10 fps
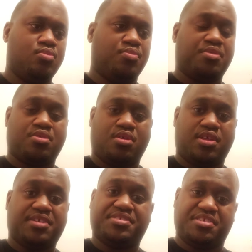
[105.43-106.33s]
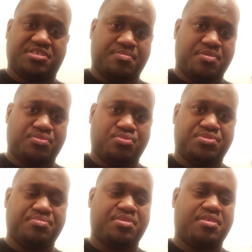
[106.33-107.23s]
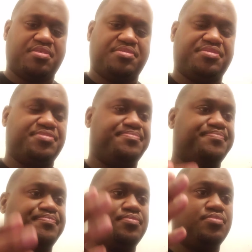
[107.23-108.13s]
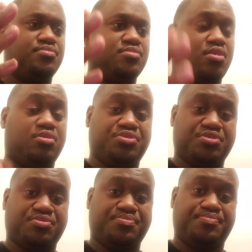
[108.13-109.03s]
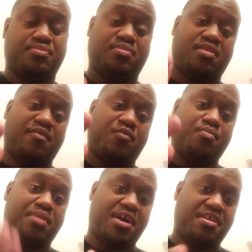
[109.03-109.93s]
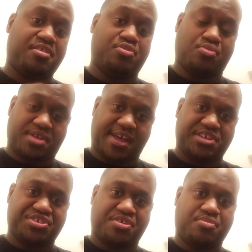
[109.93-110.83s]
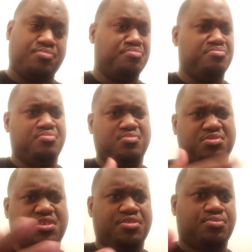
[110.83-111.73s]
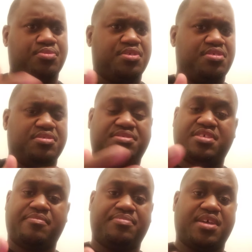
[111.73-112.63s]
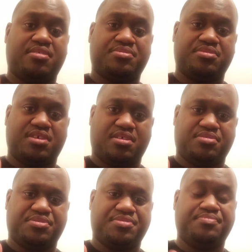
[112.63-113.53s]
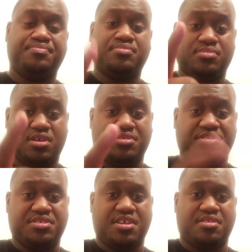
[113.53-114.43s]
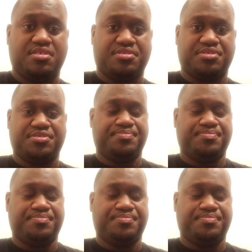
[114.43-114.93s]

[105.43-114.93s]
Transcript: with a car, like I said, it has been through some things. Also, if you buy it, you know, cash out, say three to seven thousand dollars. Understand this.